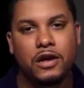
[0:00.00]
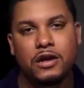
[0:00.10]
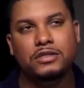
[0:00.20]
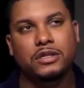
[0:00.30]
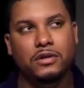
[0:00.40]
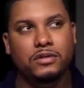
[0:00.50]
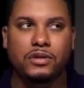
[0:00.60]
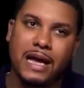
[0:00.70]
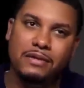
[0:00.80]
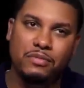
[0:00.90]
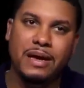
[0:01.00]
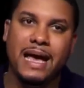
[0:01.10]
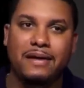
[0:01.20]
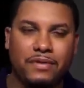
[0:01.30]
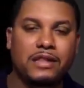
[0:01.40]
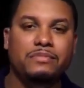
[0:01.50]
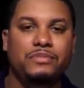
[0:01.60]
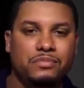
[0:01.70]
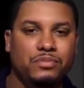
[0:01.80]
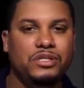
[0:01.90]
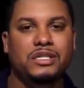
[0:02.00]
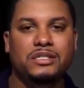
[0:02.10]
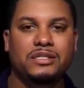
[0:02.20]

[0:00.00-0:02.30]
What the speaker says: So you may have other musicians